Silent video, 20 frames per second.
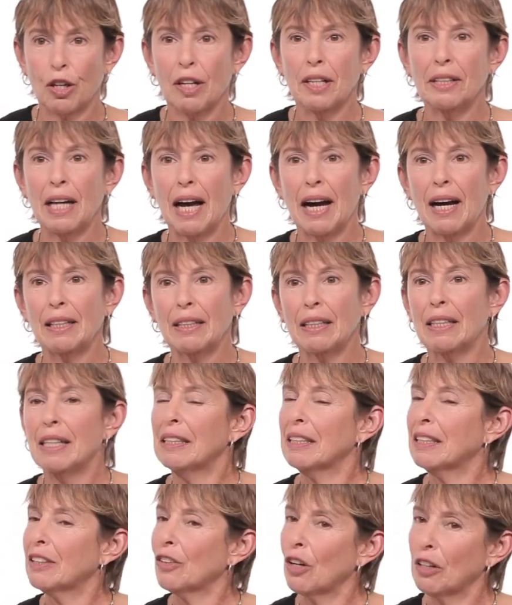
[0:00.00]
on that,
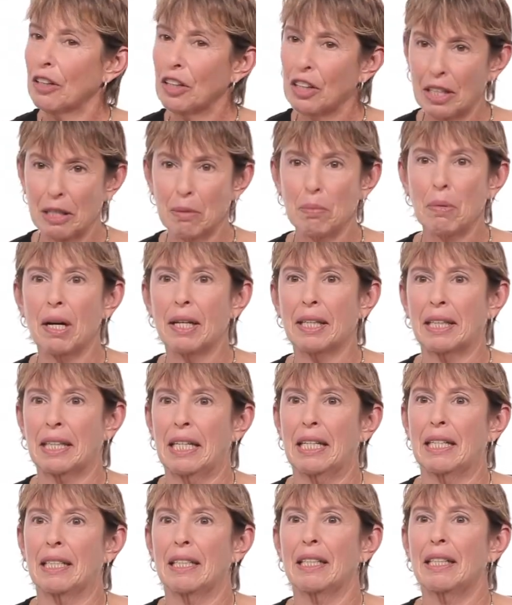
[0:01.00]
start thing by
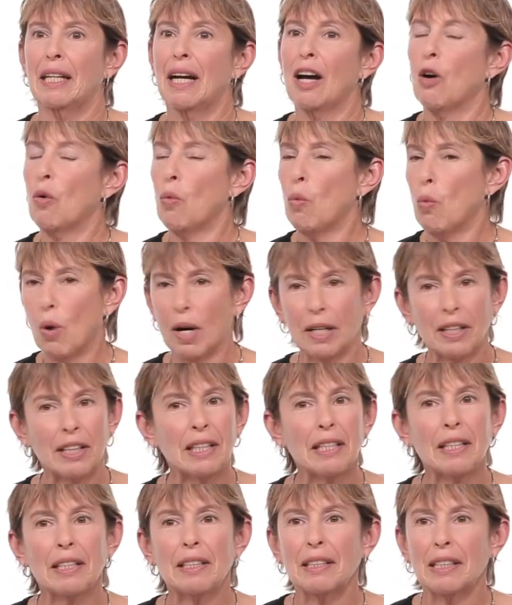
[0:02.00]
thing, one
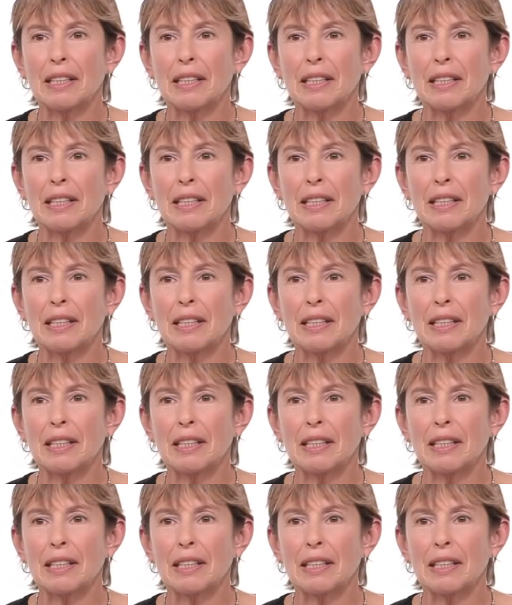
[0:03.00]
thing at a